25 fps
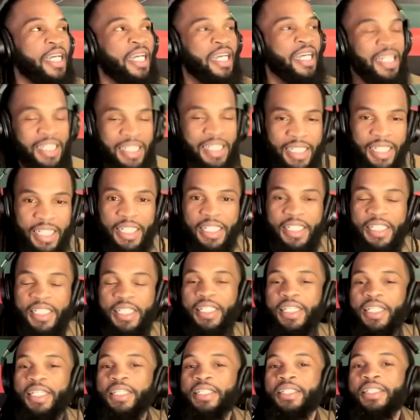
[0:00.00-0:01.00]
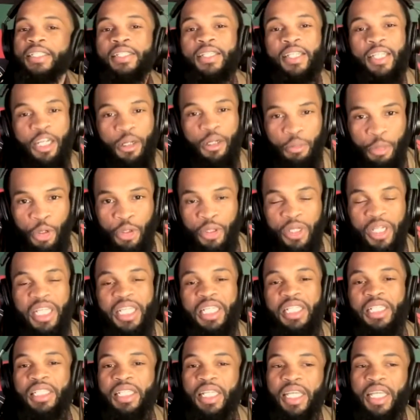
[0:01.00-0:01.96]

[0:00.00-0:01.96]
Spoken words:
citizens and the police,